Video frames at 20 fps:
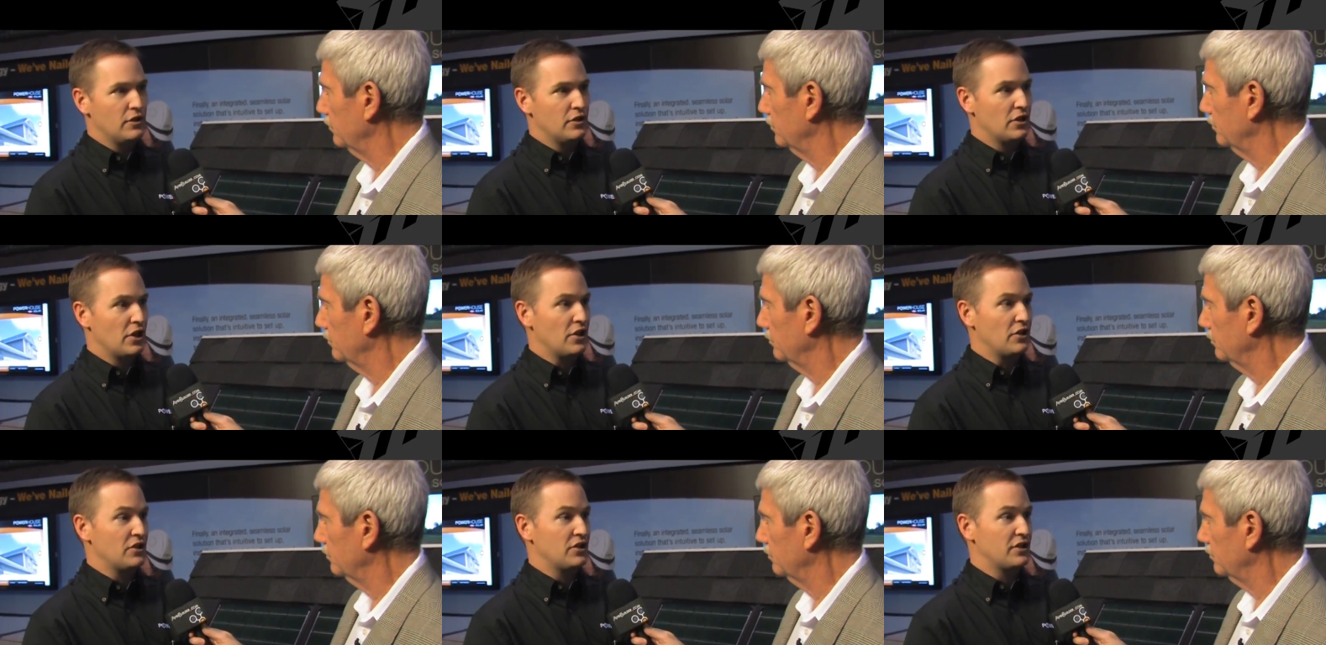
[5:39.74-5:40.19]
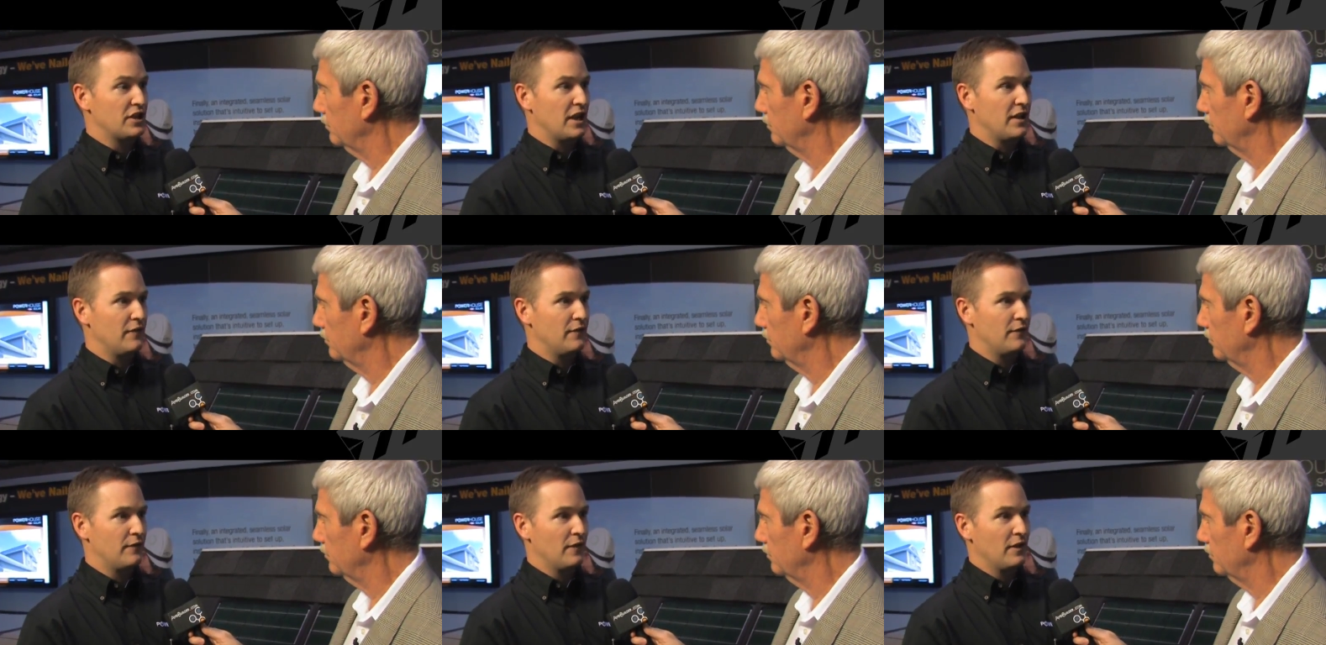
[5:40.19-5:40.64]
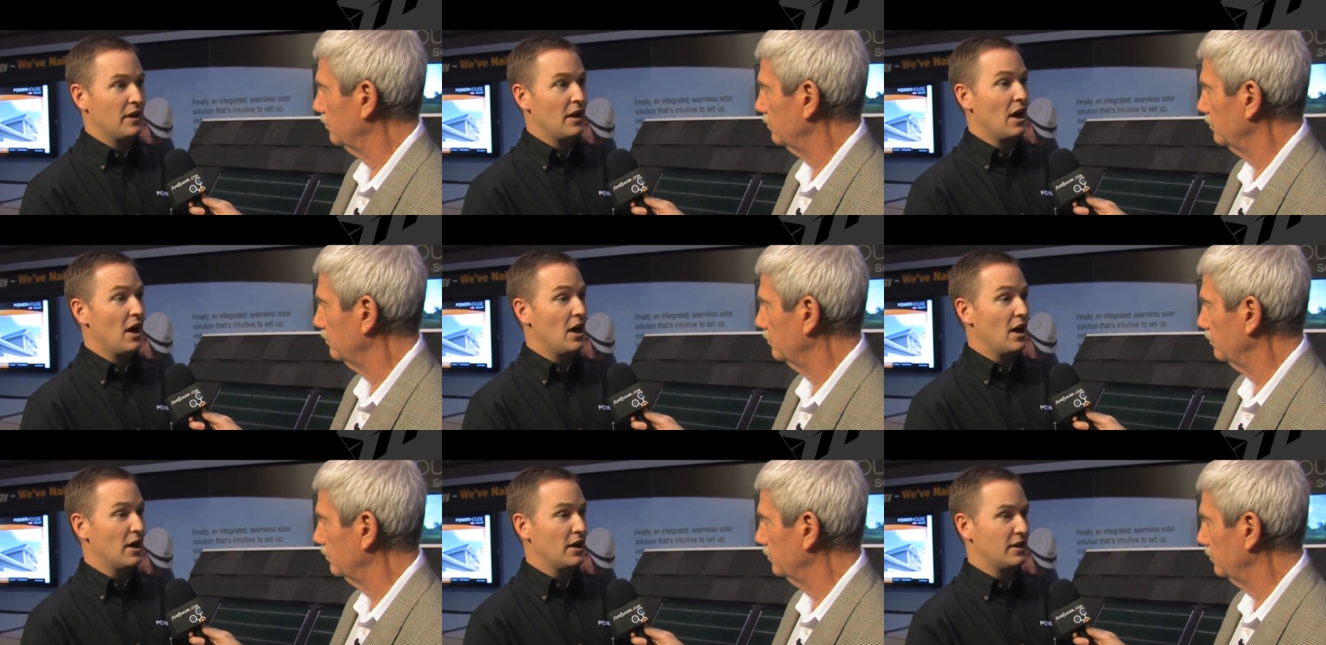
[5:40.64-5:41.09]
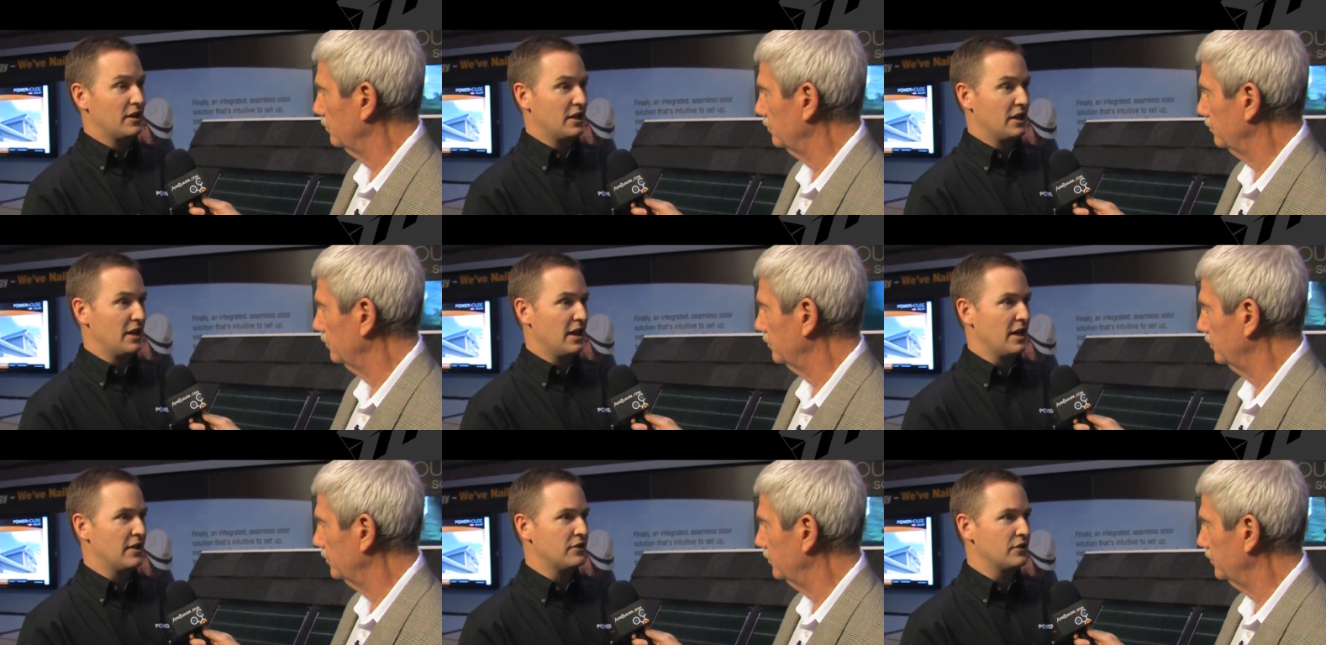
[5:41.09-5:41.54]
Speaker 1: touch-safe uh,
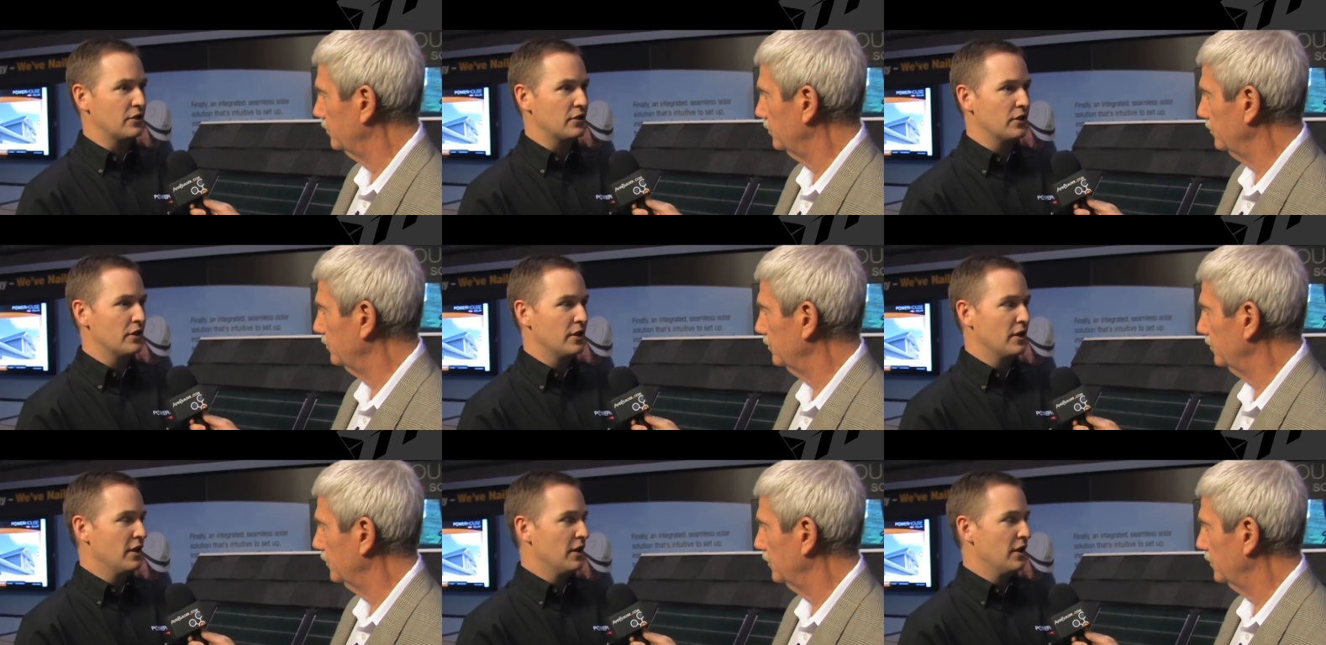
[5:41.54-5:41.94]
connector